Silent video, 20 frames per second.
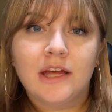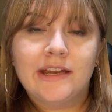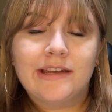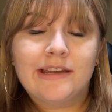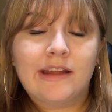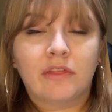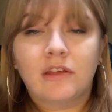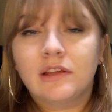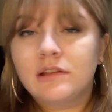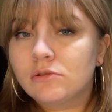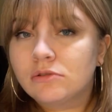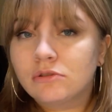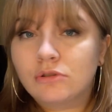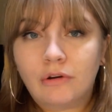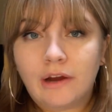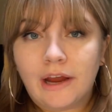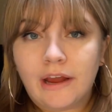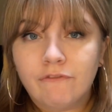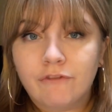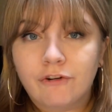Now, this was
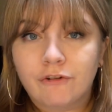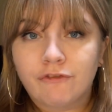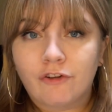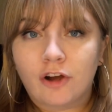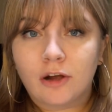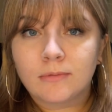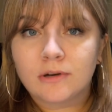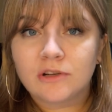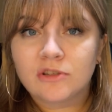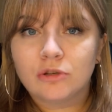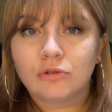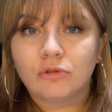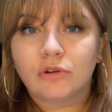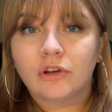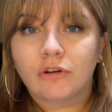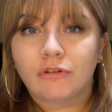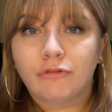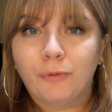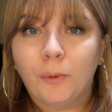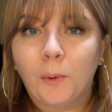great for farmers who could
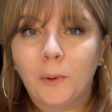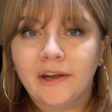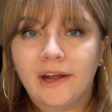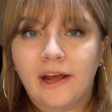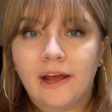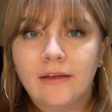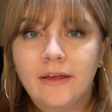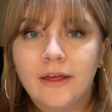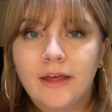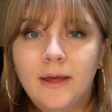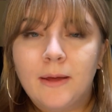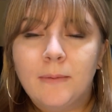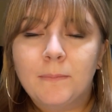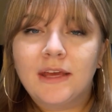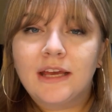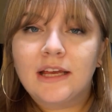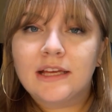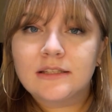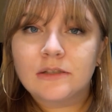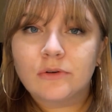afford it,
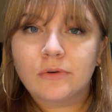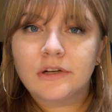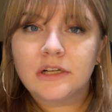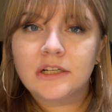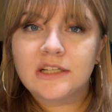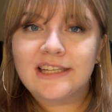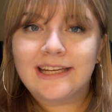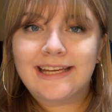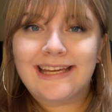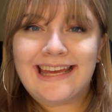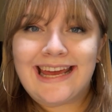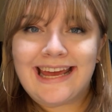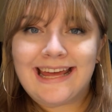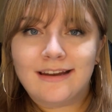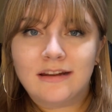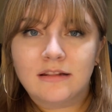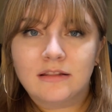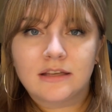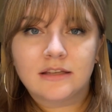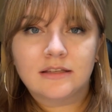because in order to get
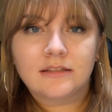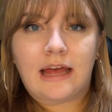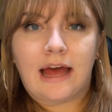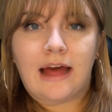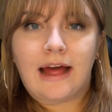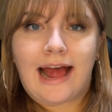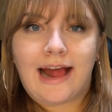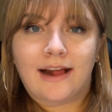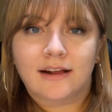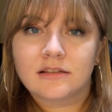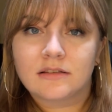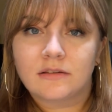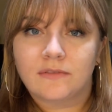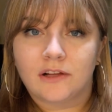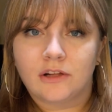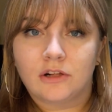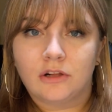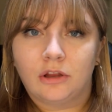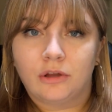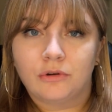this Acts of
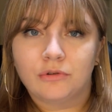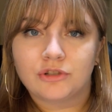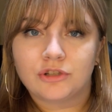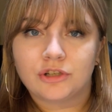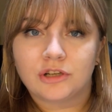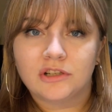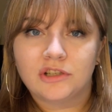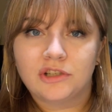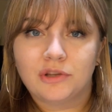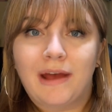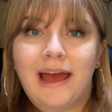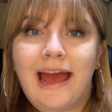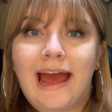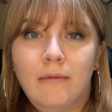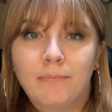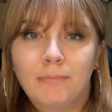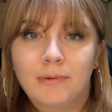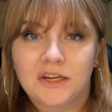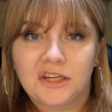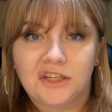Enclosure to
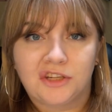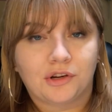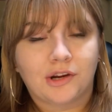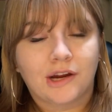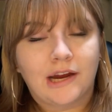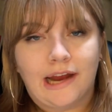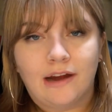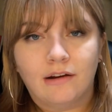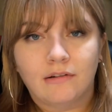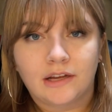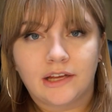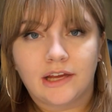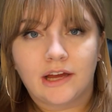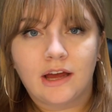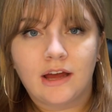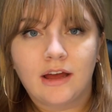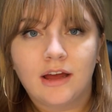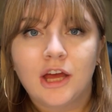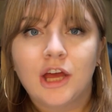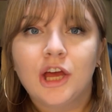happen in your
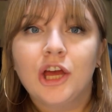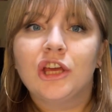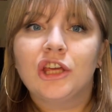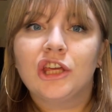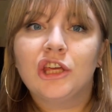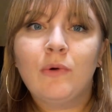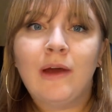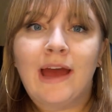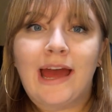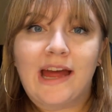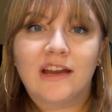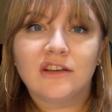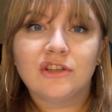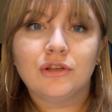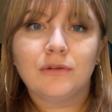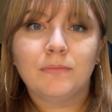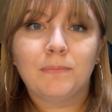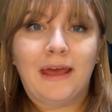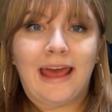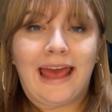area, you had
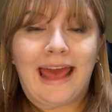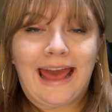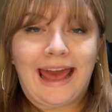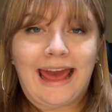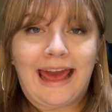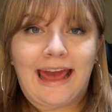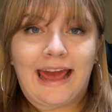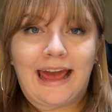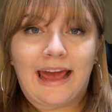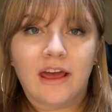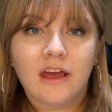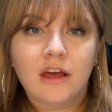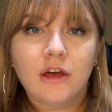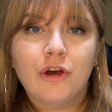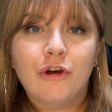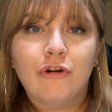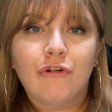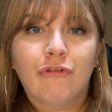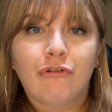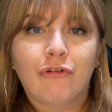to pay
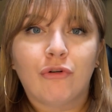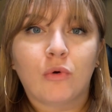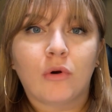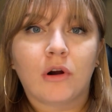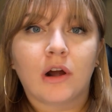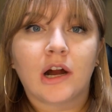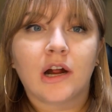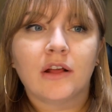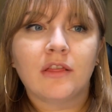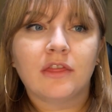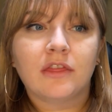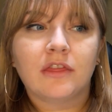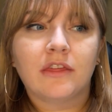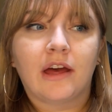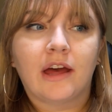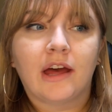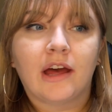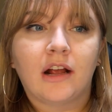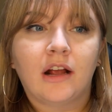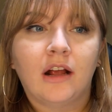for
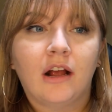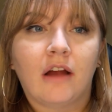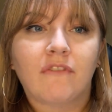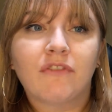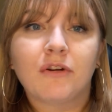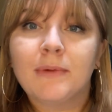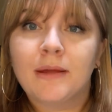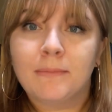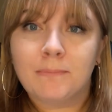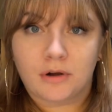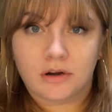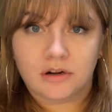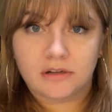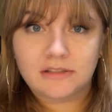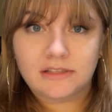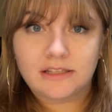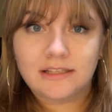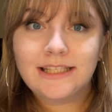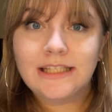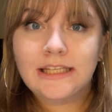the government
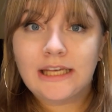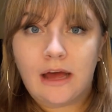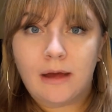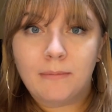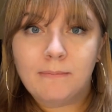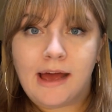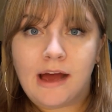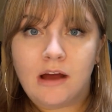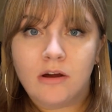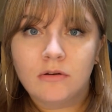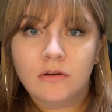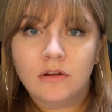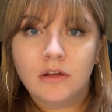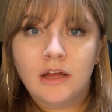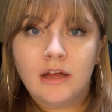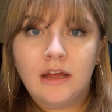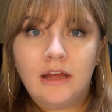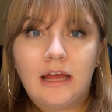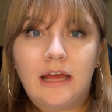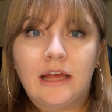person to come out
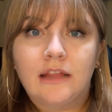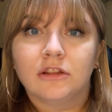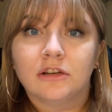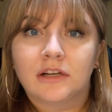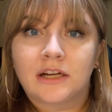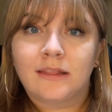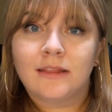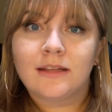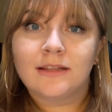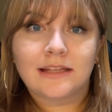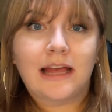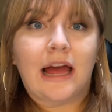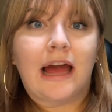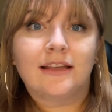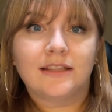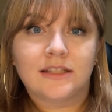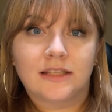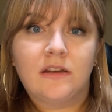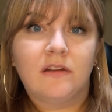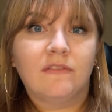and look at the
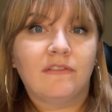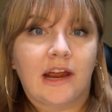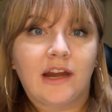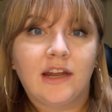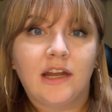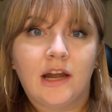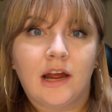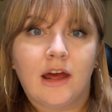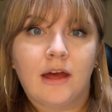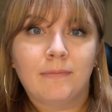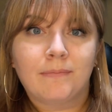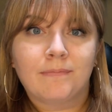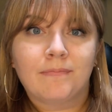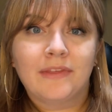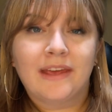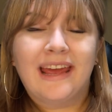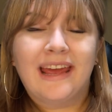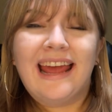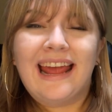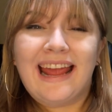size and divide it up,
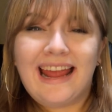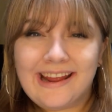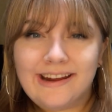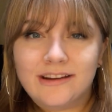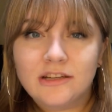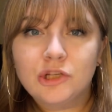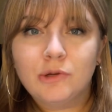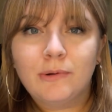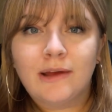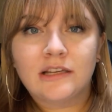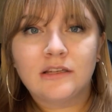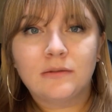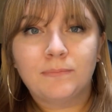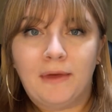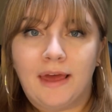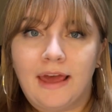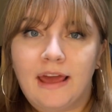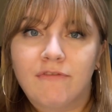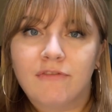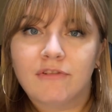and you had to
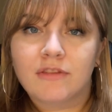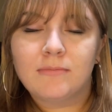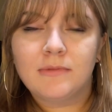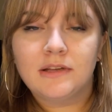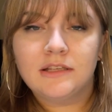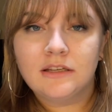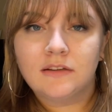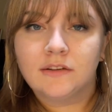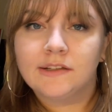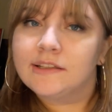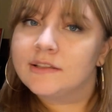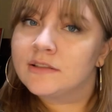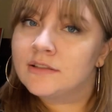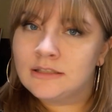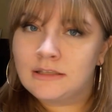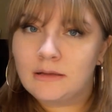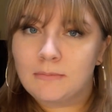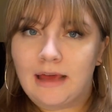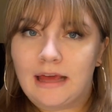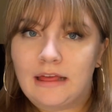pay for the materials
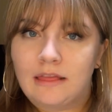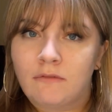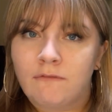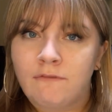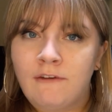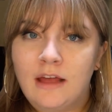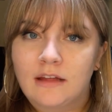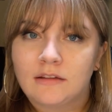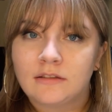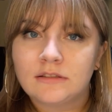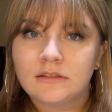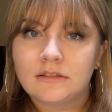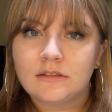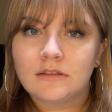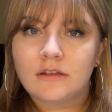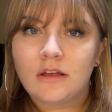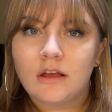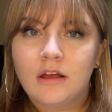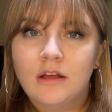to make the fence.